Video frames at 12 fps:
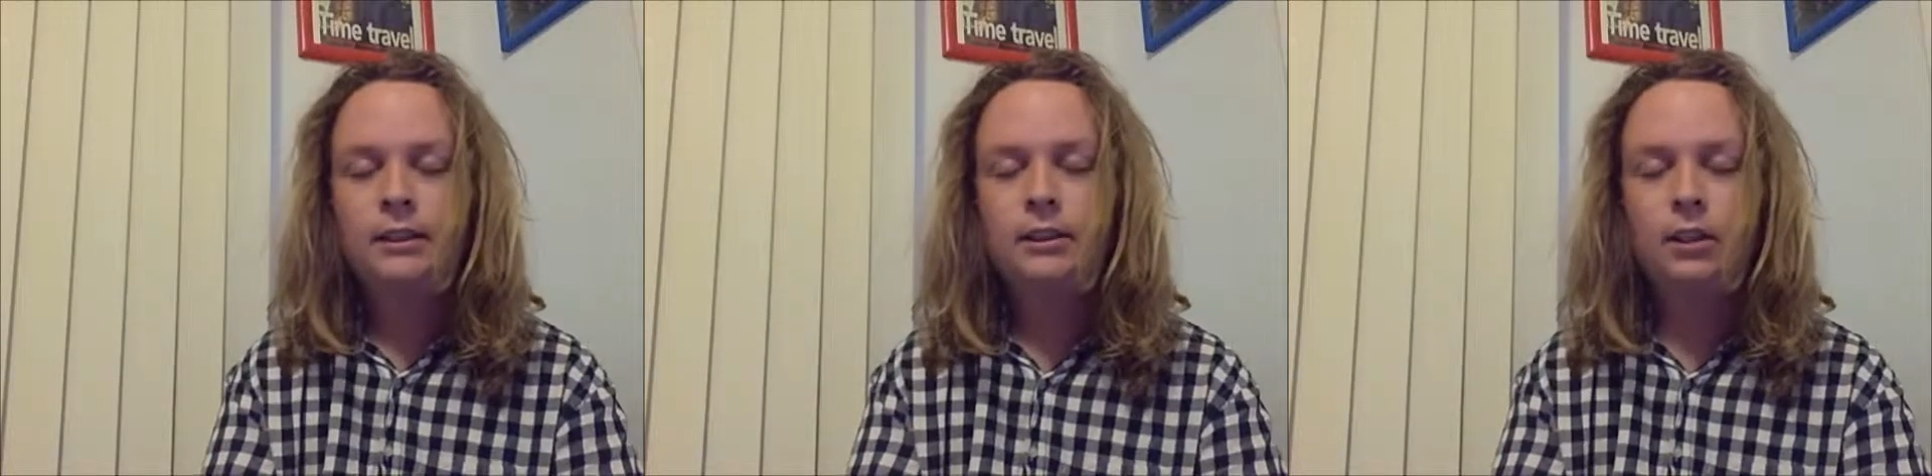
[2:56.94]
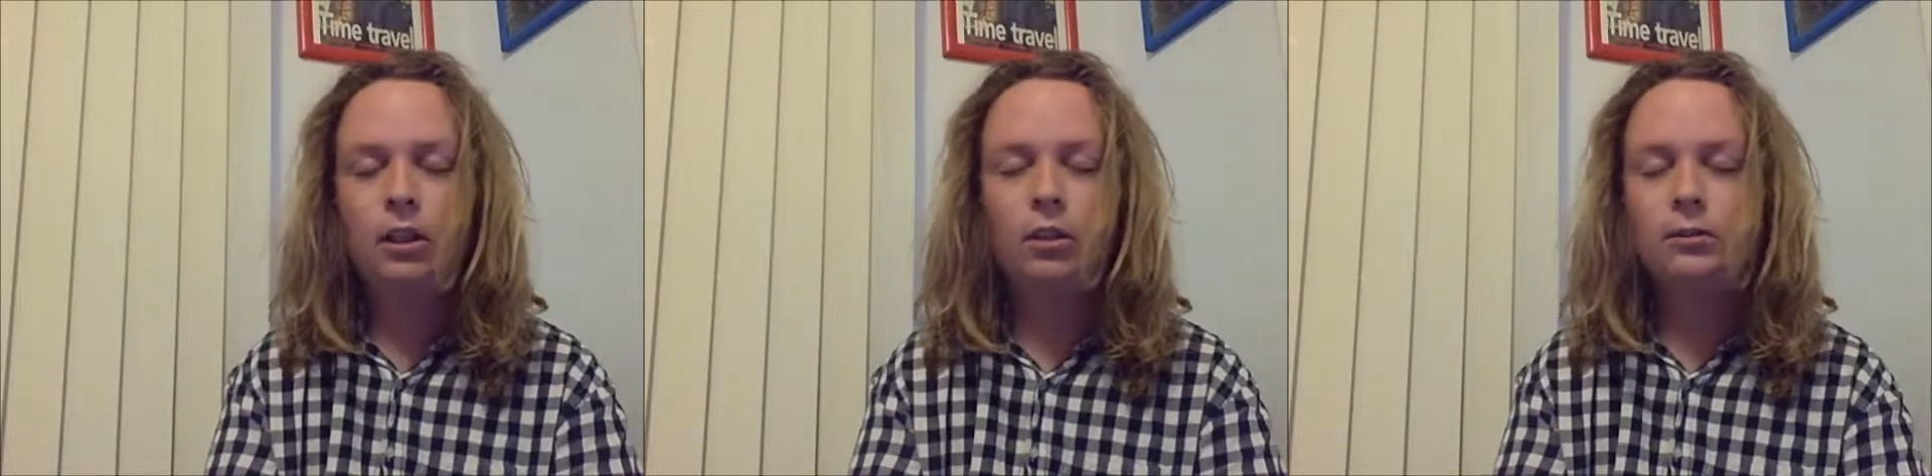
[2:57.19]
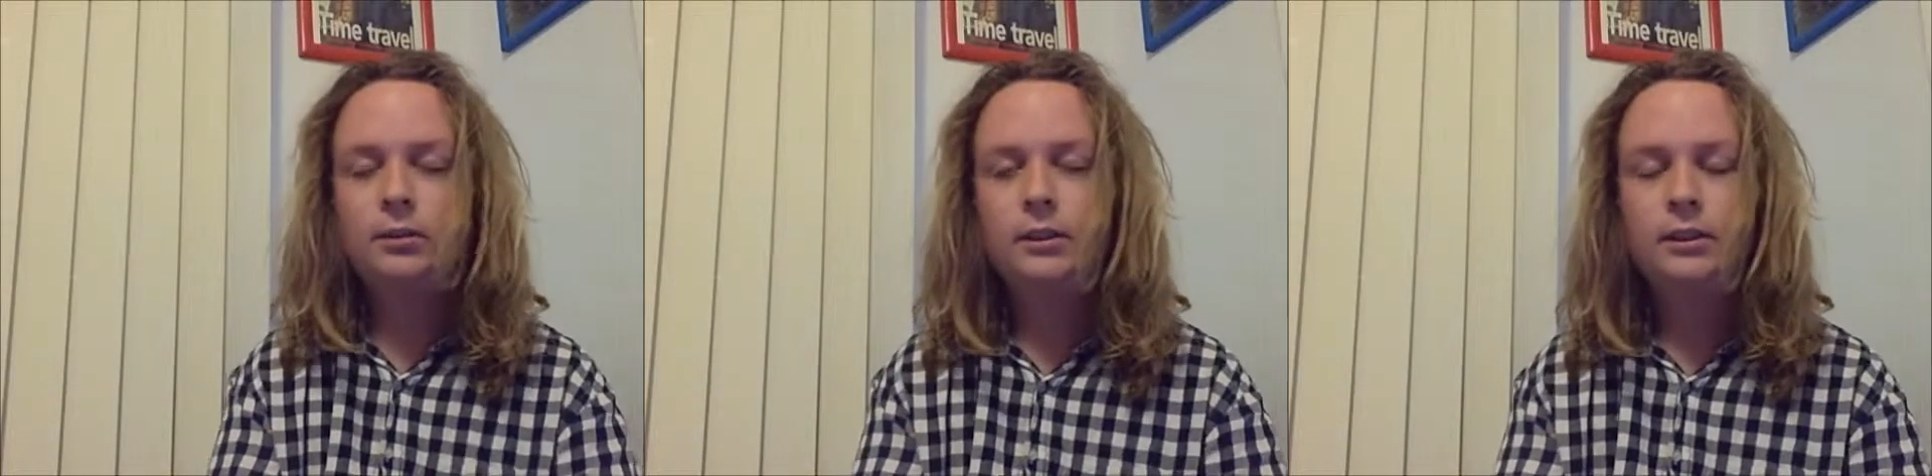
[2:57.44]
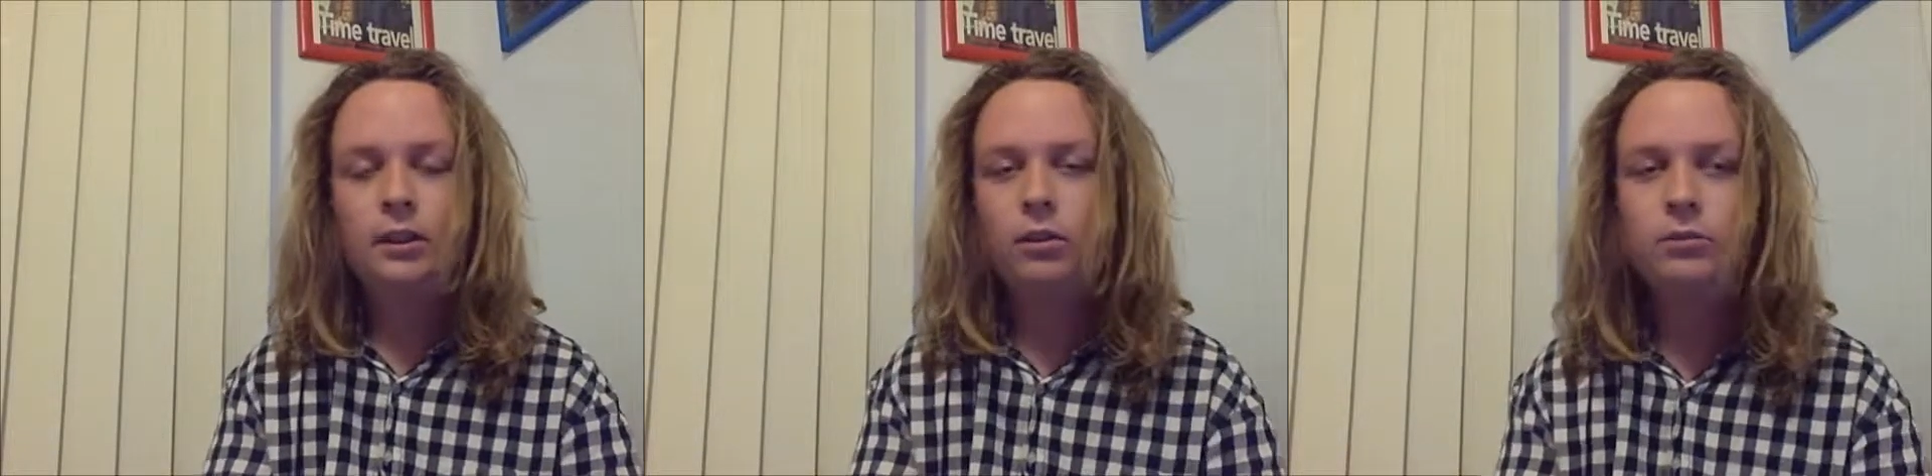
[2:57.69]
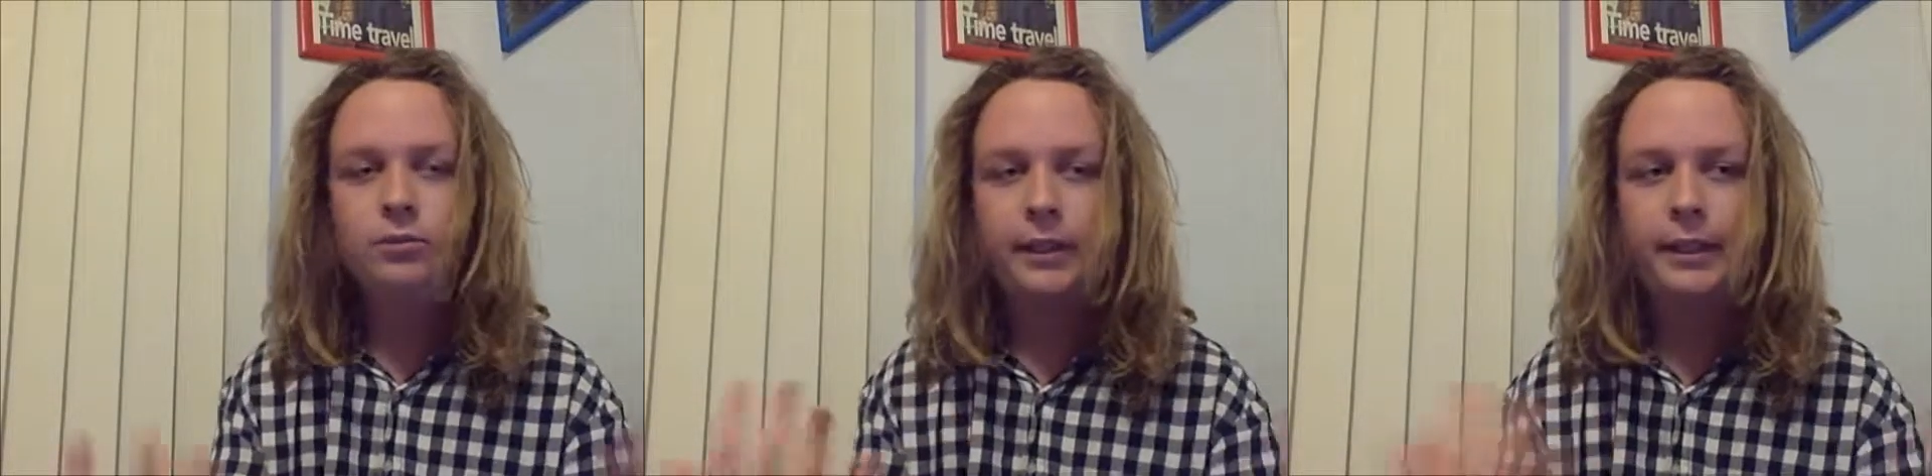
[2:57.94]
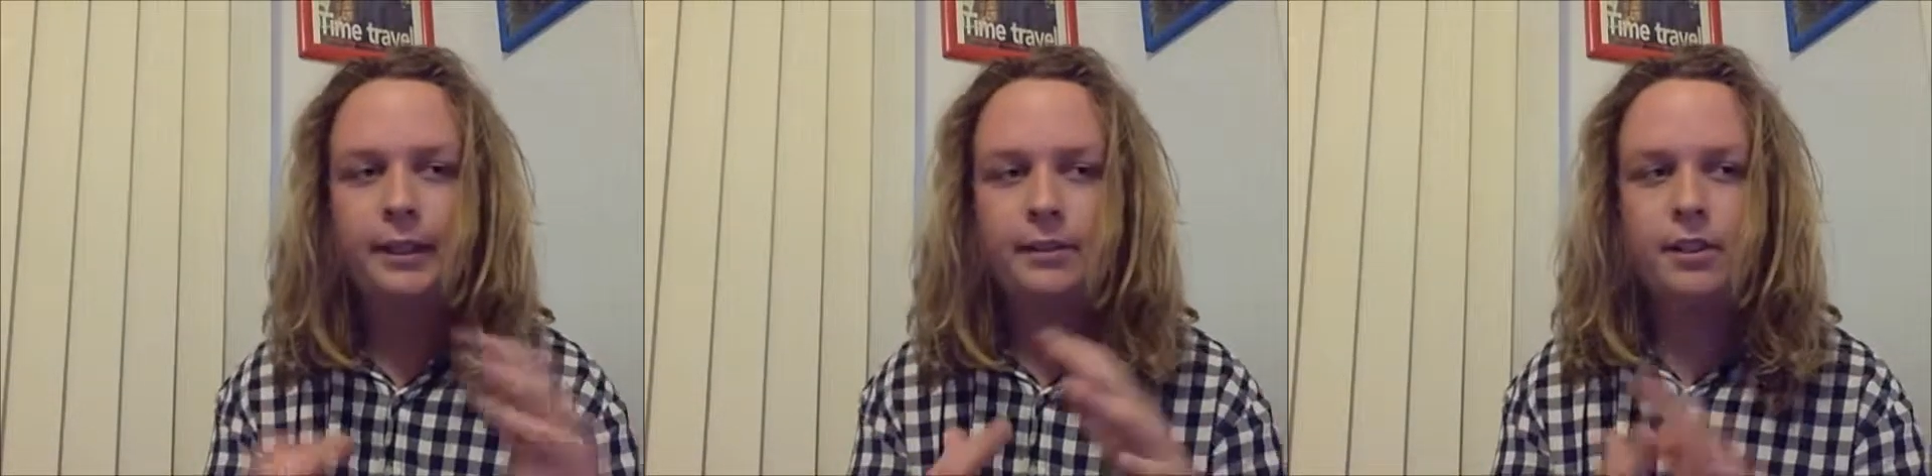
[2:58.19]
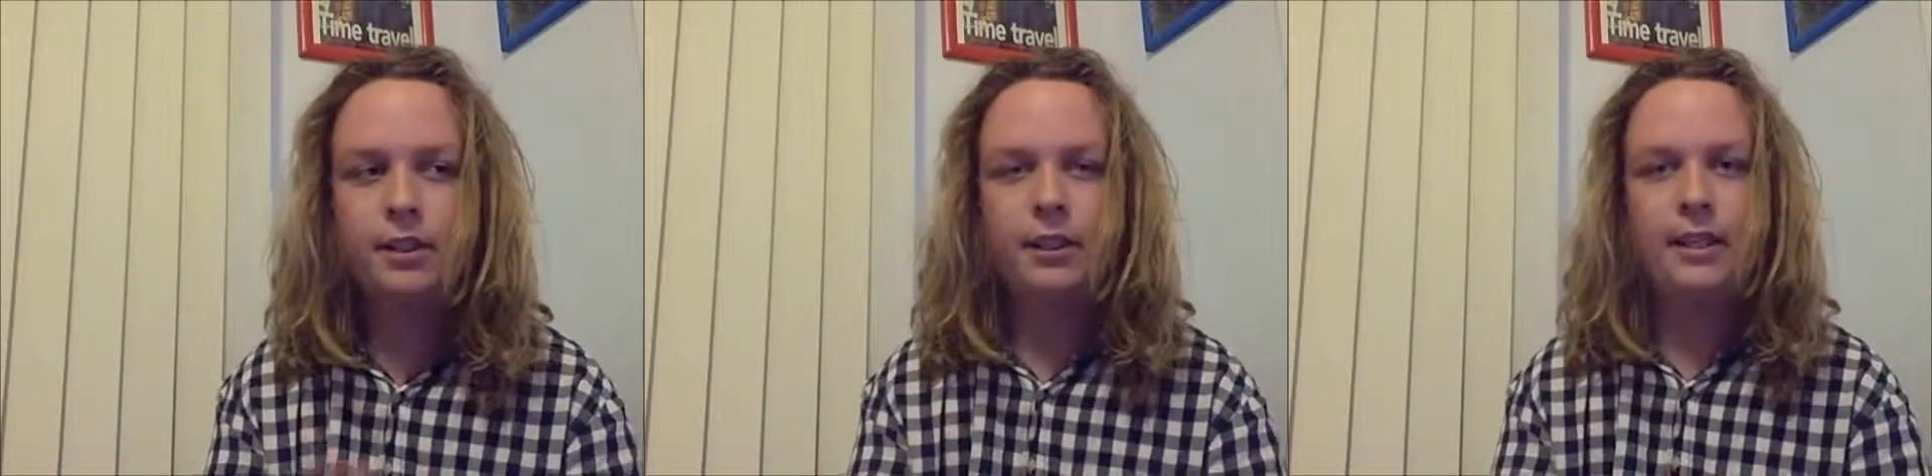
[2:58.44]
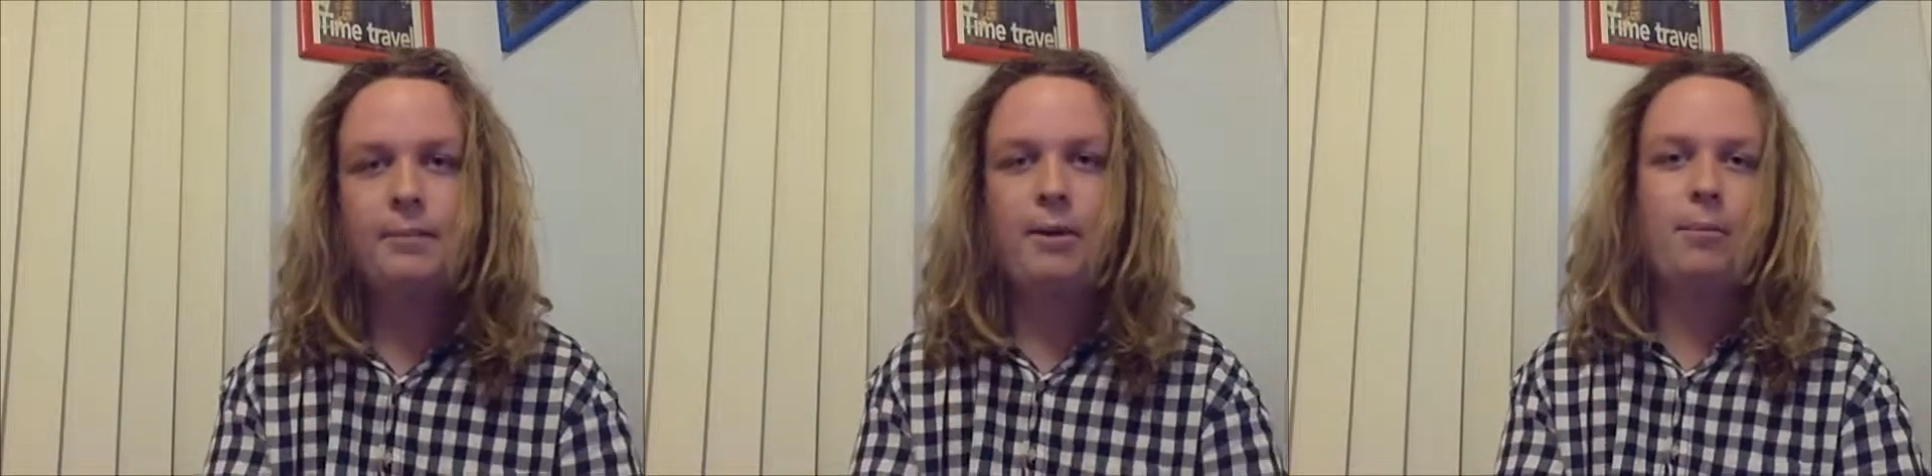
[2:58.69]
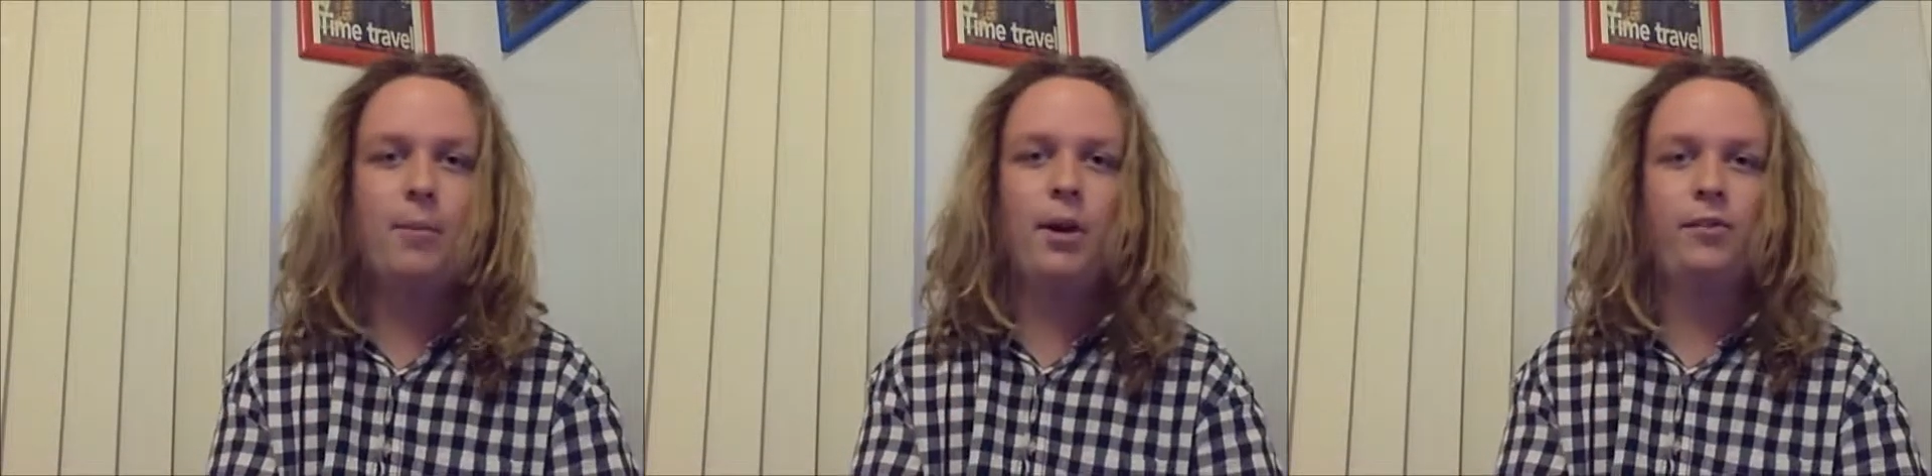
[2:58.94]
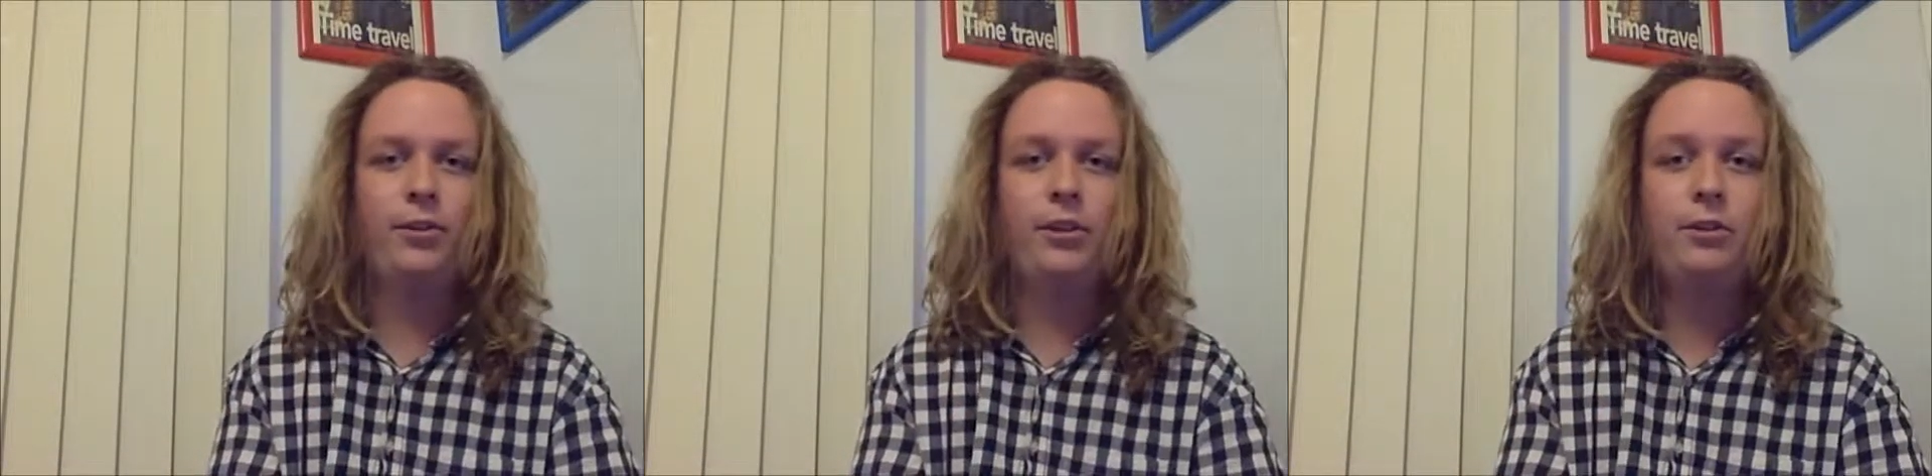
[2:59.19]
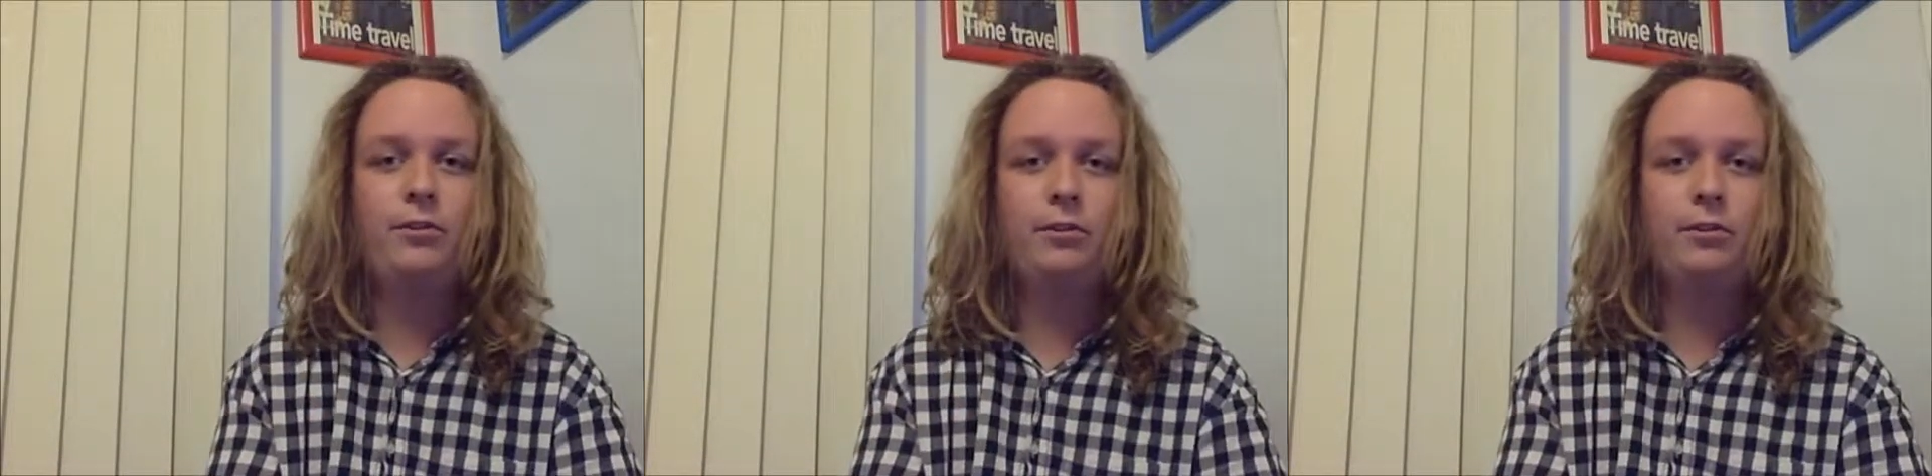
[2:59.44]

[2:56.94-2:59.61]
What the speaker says: So don't think it's gonna keep on bothering you